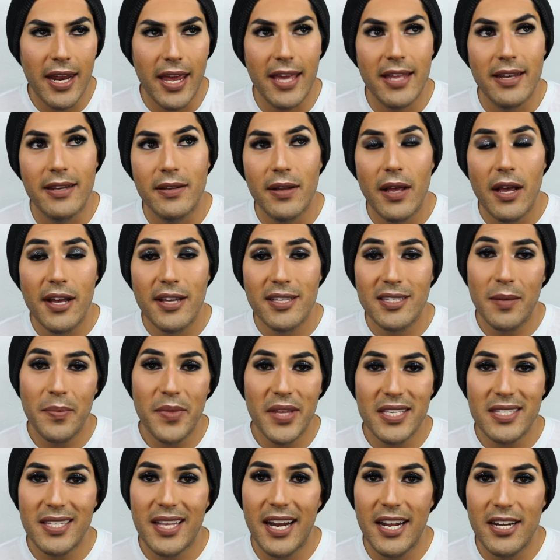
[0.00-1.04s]
and some
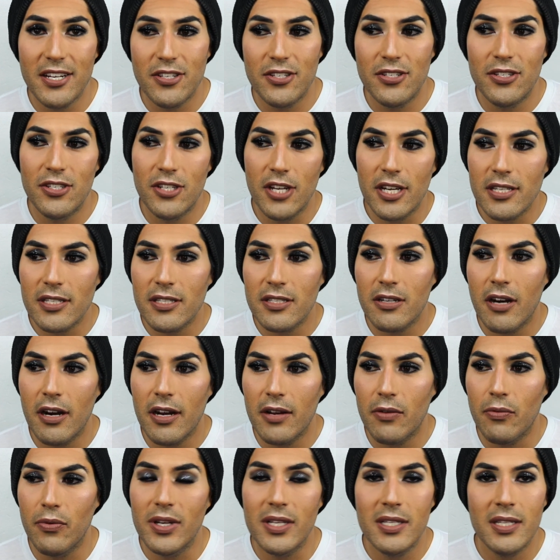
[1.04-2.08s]
things that I just
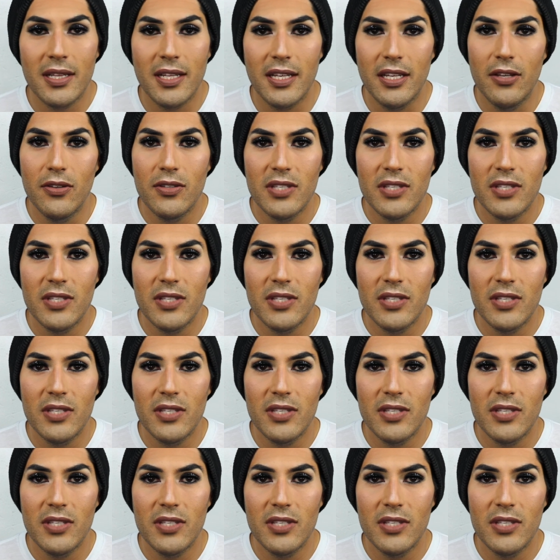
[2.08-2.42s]
started recently